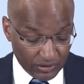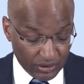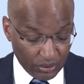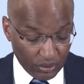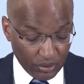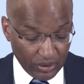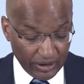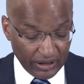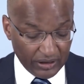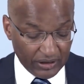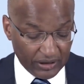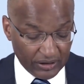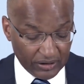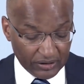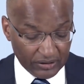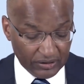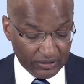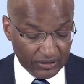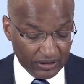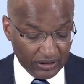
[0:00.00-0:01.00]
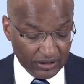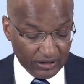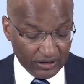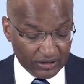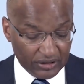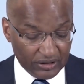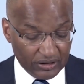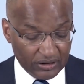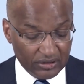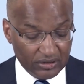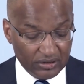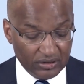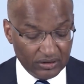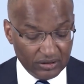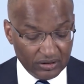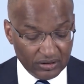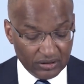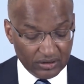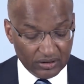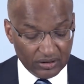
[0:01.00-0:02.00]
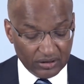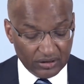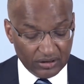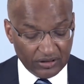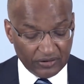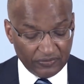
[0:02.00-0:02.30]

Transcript: Where the